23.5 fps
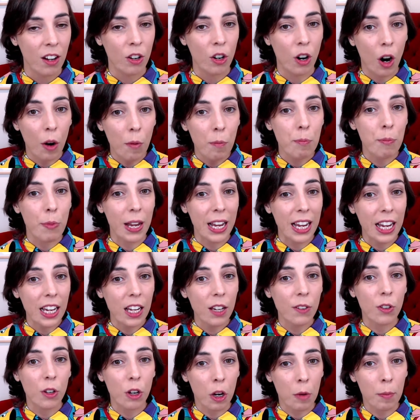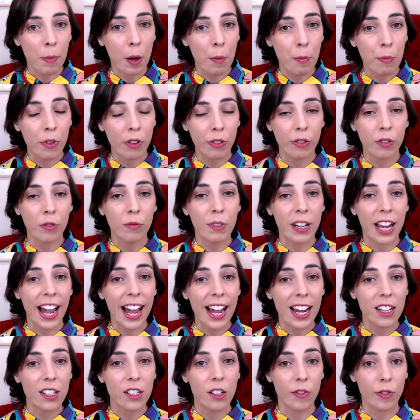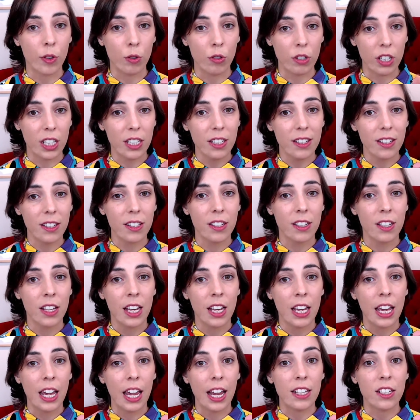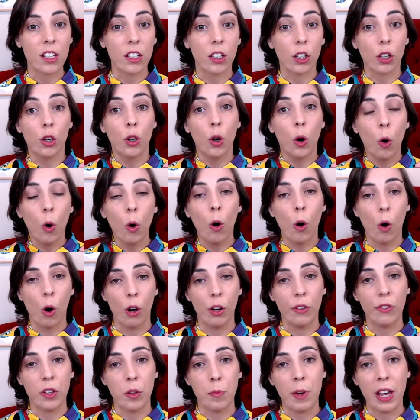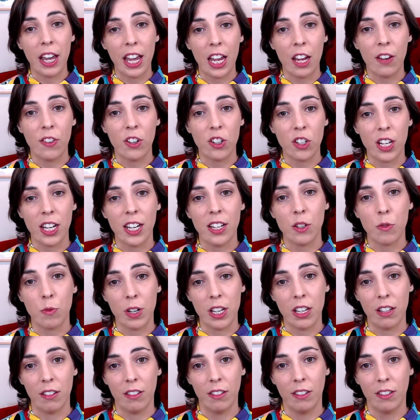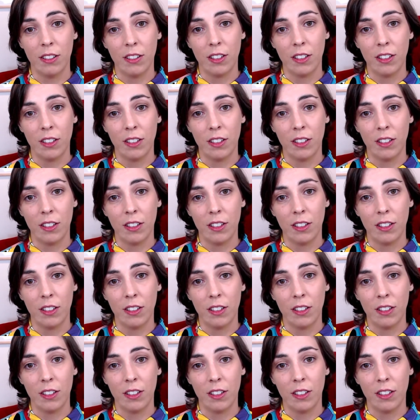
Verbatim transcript: COM-B, if you remember from Reacts of audience, is at the core of the behavior change wheel,